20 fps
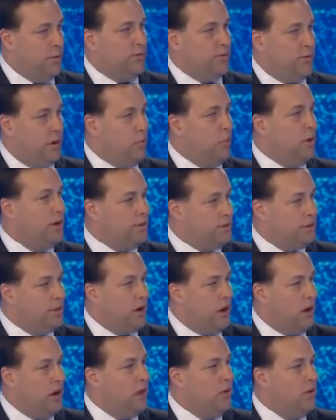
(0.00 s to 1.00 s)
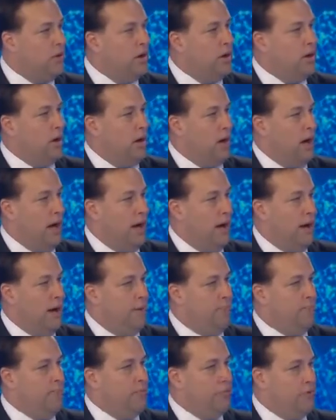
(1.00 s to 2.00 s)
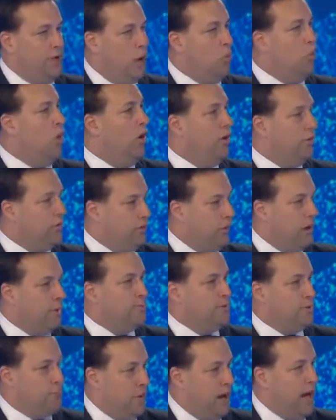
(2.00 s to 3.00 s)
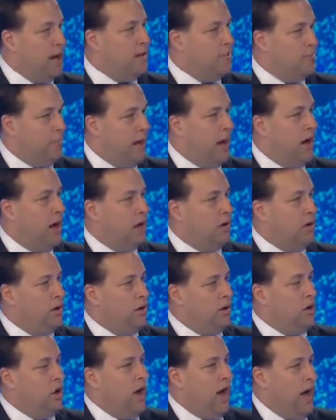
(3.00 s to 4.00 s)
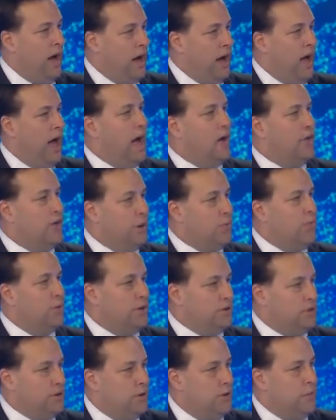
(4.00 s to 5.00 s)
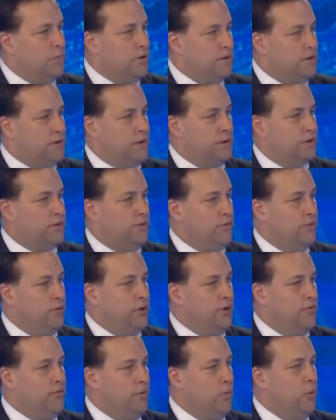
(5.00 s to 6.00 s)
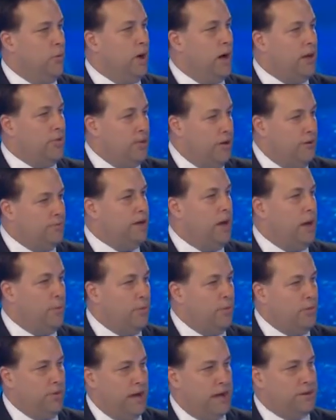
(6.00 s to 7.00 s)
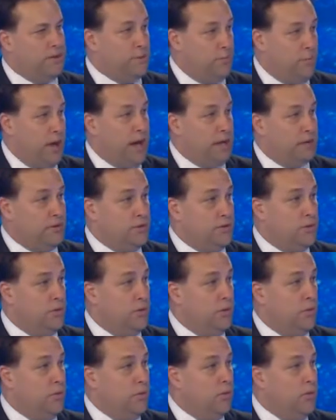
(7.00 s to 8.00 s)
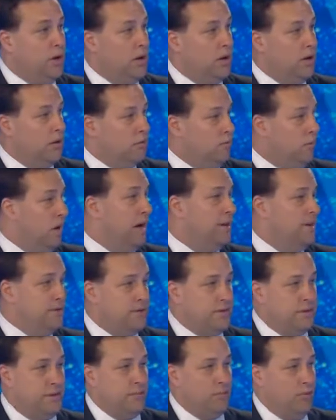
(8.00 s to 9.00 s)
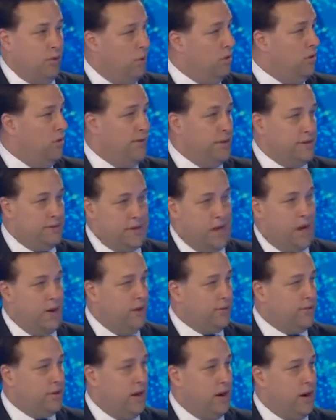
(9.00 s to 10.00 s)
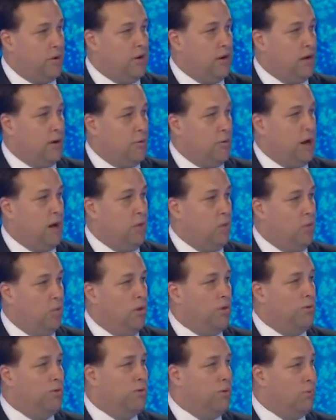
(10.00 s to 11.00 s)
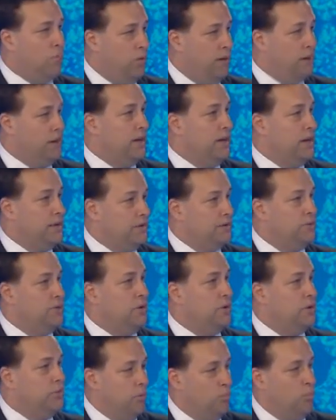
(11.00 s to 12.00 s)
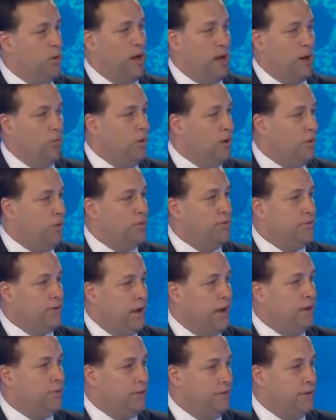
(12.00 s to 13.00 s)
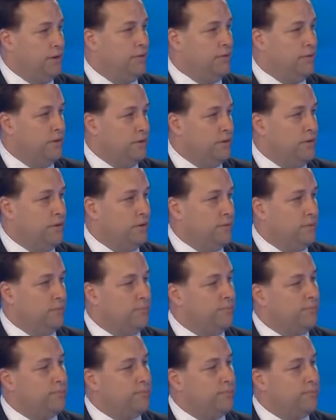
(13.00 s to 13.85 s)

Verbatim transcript: or three weeks ago, um, there was some debate about uh, how they would interpret Section 44.1. They've now put that debate to rest and all of us now have clarity around what we need to do and where we all stand on these issues. OK,